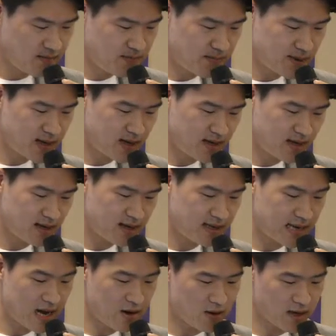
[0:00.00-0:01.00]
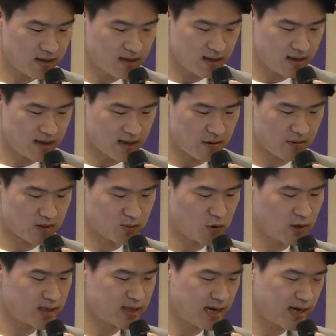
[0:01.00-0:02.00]
But now I think I was
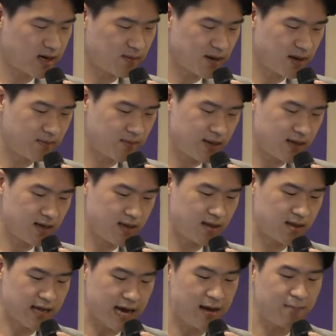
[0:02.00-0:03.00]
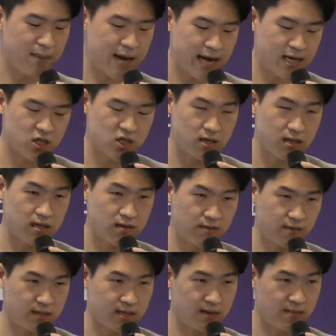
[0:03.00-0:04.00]
more excited about being that passionate
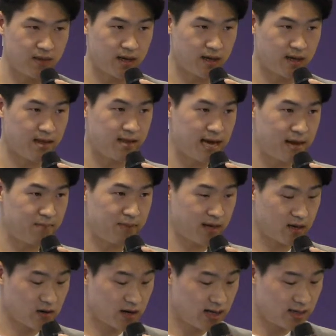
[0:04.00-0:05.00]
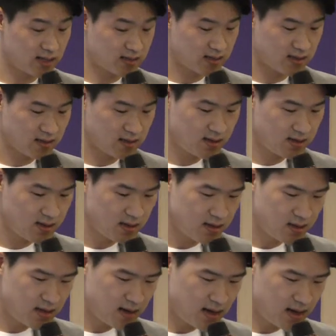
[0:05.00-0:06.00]
for something and that being Christ.
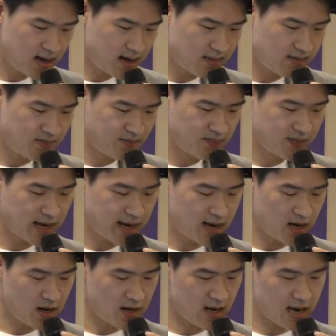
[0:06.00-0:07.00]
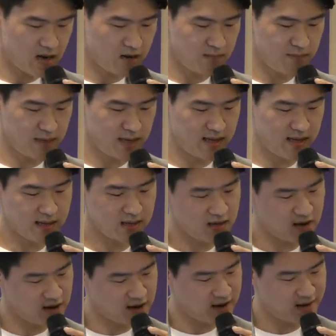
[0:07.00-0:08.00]
I learned how to play the
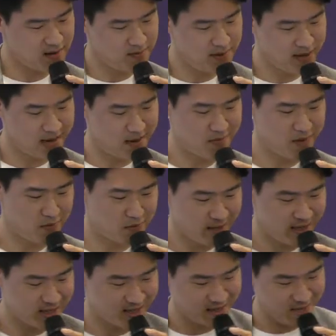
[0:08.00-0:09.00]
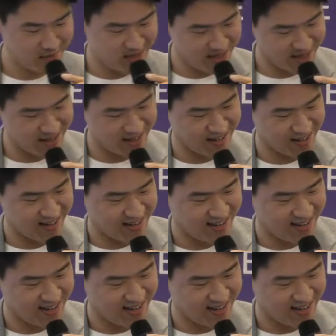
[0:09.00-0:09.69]
guitar, became the praise team leader.